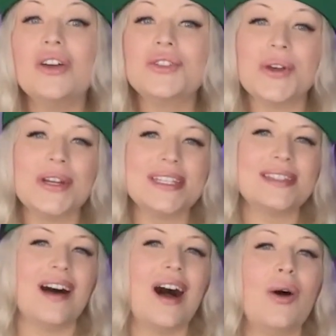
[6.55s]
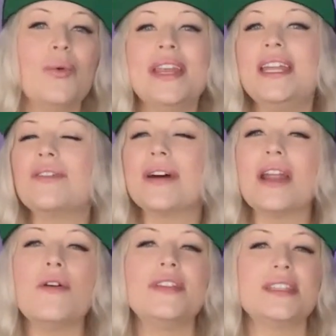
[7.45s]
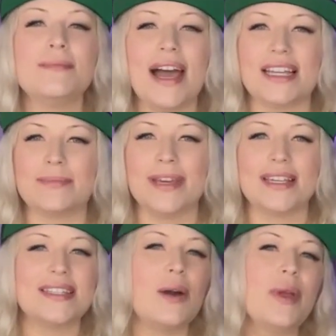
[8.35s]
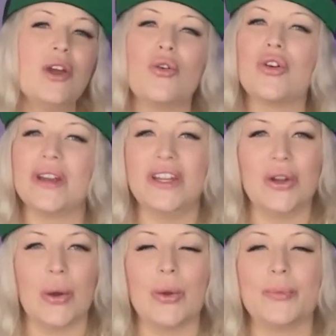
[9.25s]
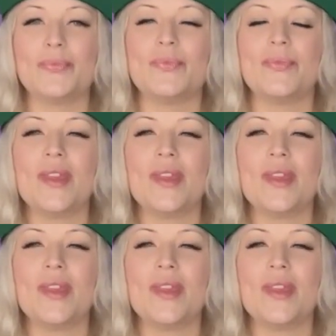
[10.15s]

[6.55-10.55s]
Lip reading: So to start, we need to run over some aspects that we already know.